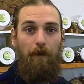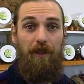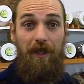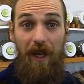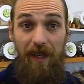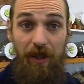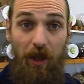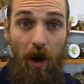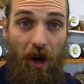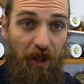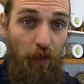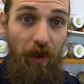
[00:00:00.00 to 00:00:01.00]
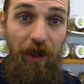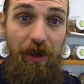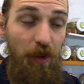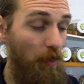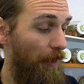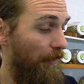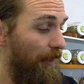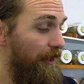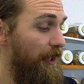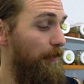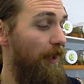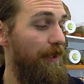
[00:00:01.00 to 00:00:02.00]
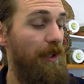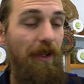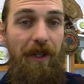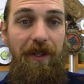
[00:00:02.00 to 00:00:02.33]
For today's decoction, we're going to use one of our tea blends called